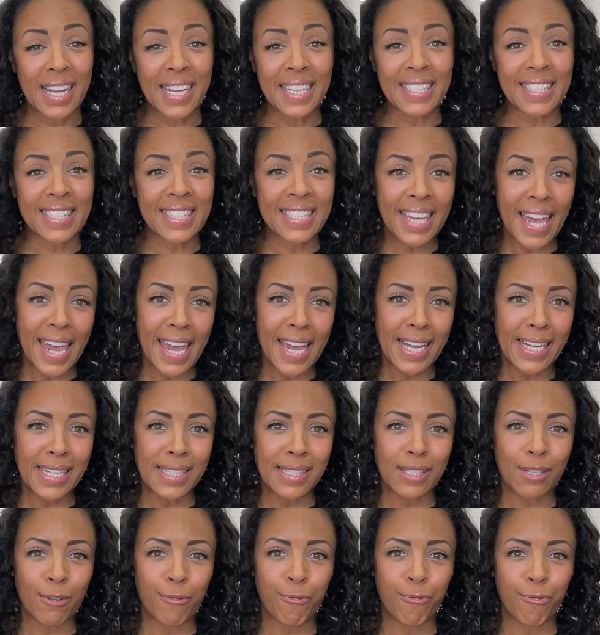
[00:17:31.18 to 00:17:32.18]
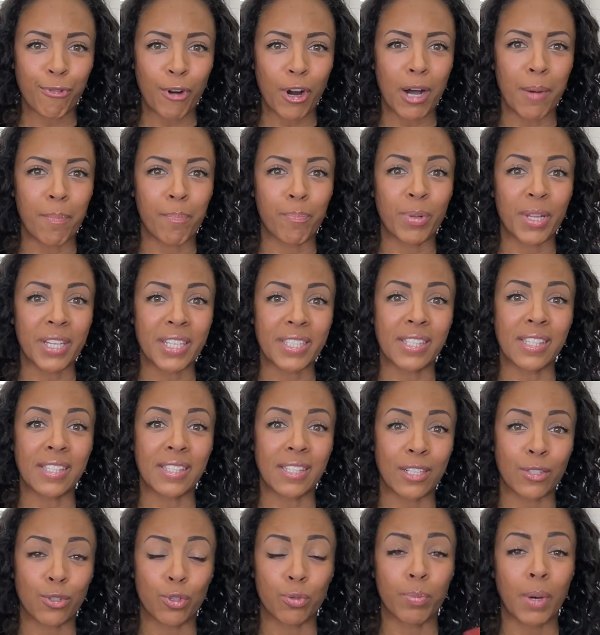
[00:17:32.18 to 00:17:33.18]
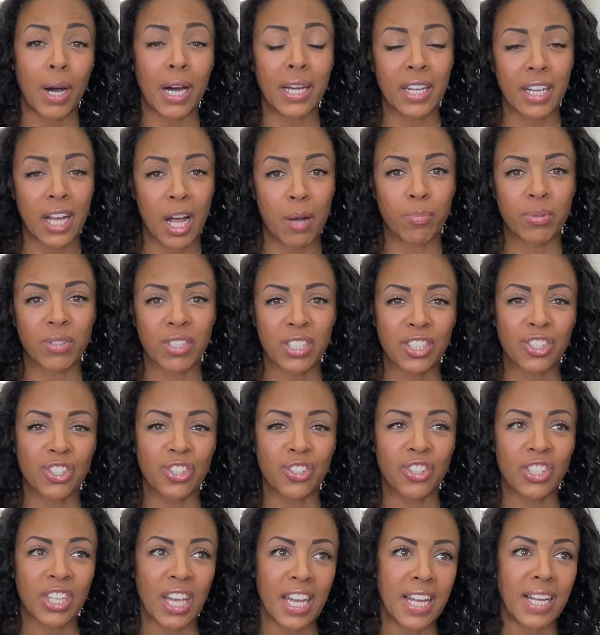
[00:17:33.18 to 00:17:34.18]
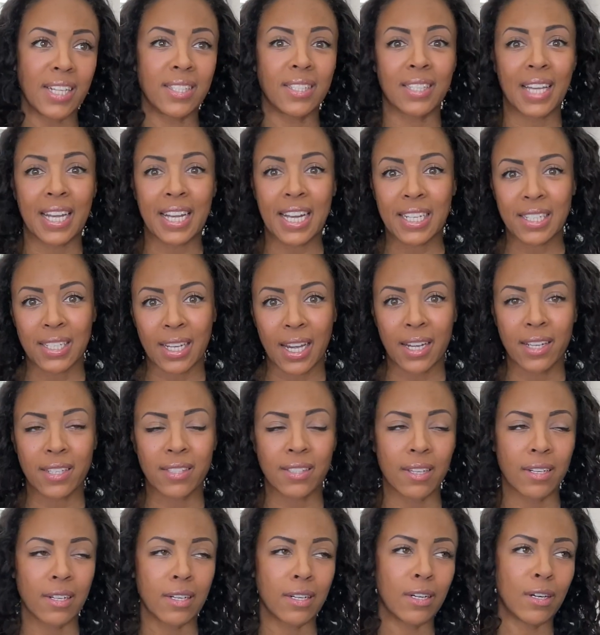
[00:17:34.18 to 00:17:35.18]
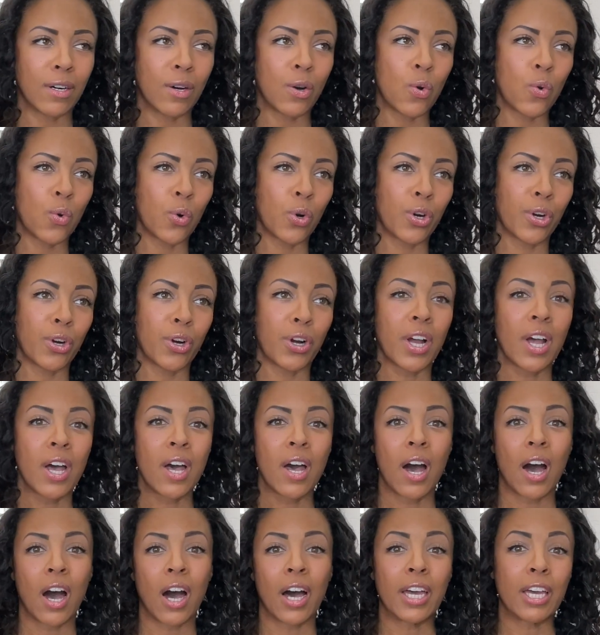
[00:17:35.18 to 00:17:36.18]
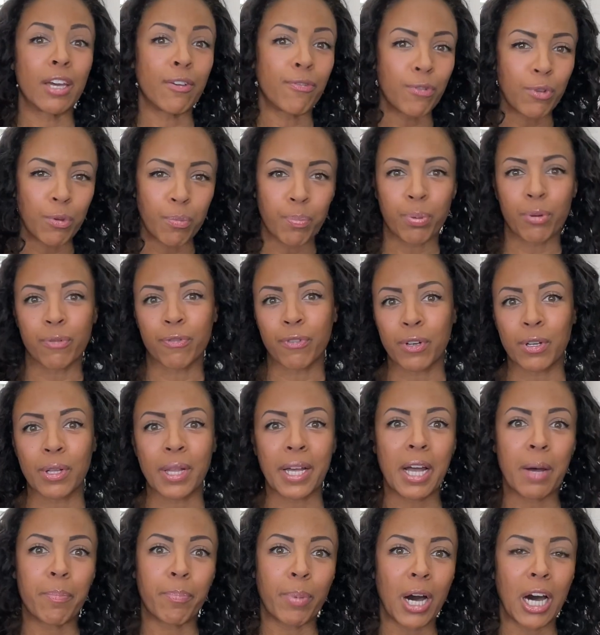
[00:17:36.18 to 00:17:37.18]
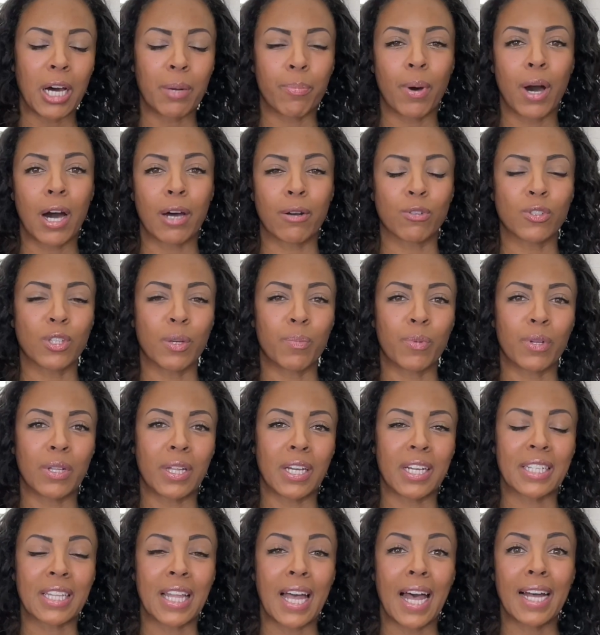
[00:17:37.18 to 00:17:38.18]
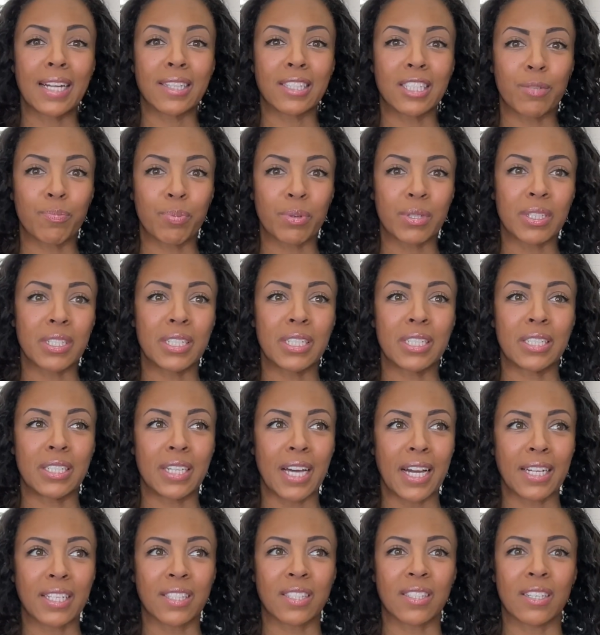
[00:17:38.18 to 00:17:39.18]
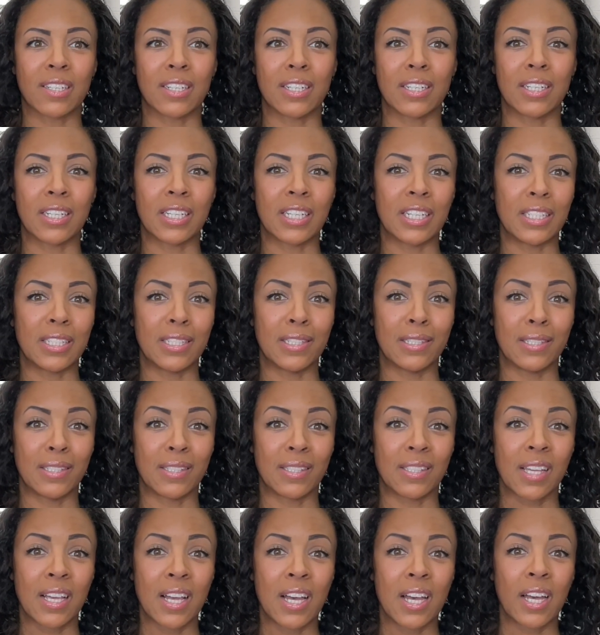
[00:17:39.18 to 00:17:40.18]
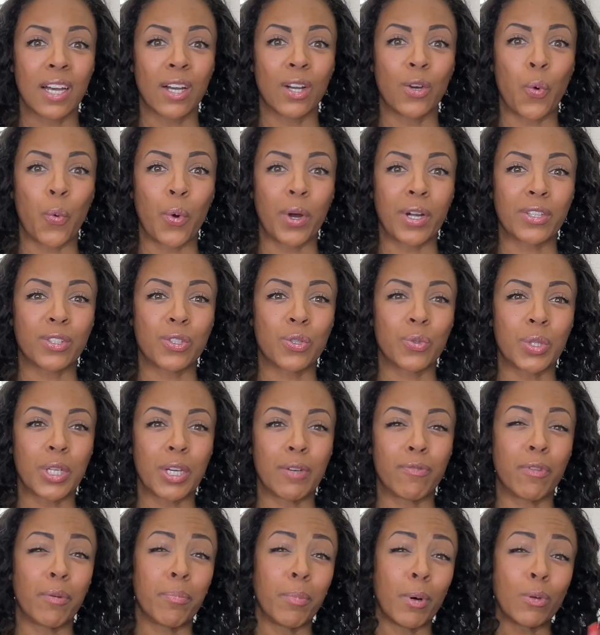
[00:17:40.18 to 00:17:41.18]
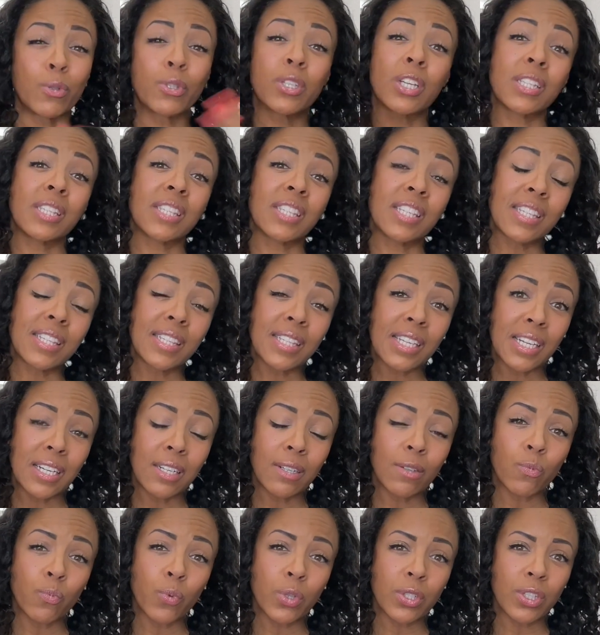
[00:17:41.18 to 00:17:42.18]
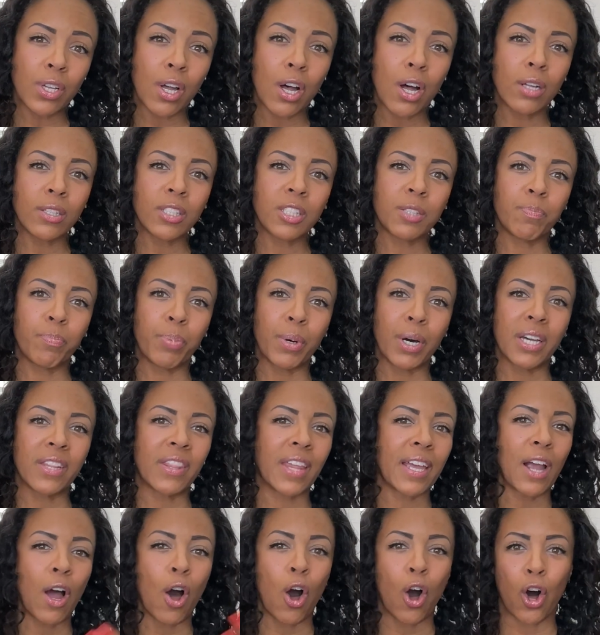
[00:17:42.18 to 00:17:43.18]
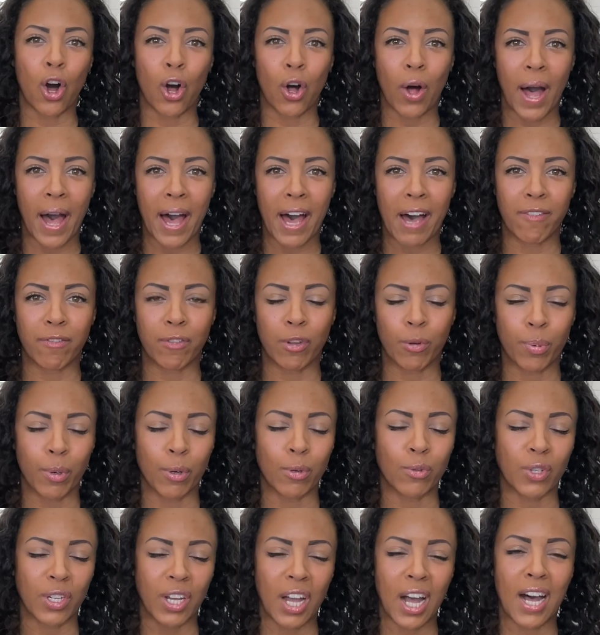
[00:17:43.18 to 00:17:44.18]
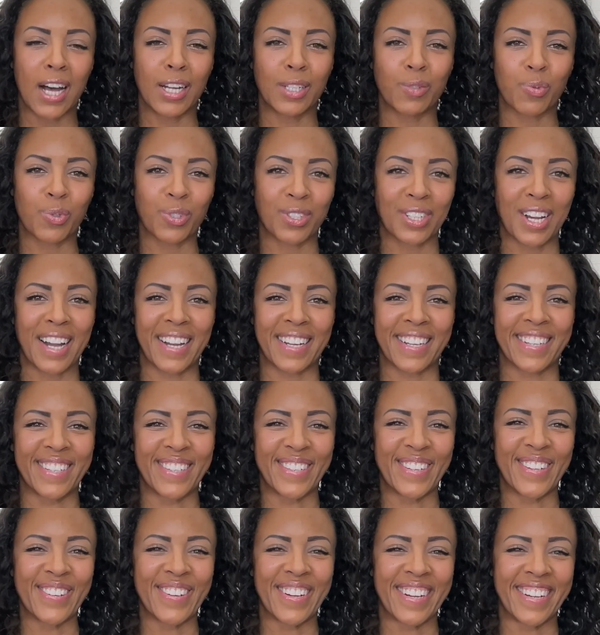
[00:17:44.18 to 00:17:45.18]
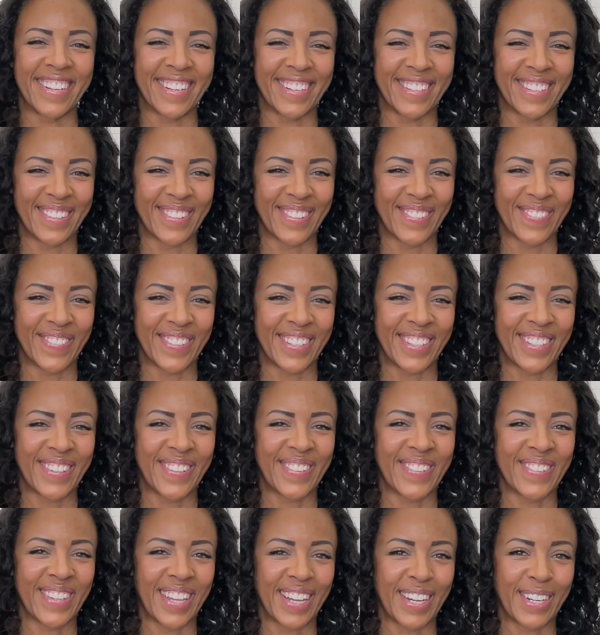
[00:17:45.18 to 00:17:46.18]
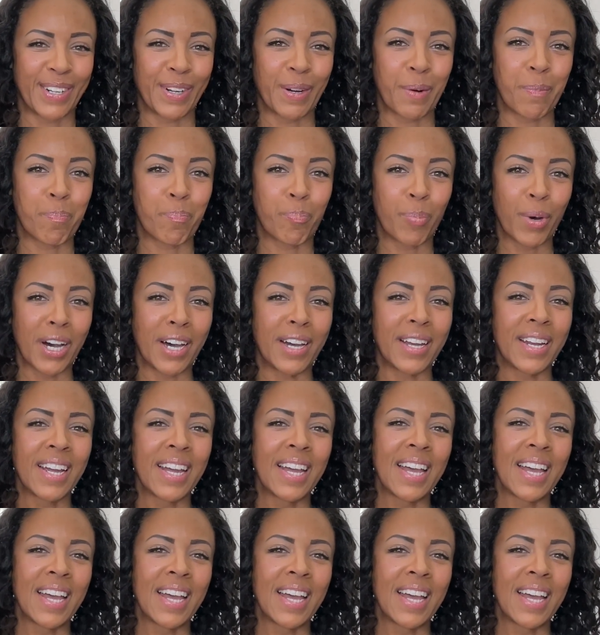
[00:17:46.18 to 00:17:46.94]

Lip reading: scans from places that do body composition scans like a DEXA, or if you prefer like a bod pod or something like that. Typically DEXA is going to give the most consistent results, but they all have their pros and cons, which I can do in another video later. But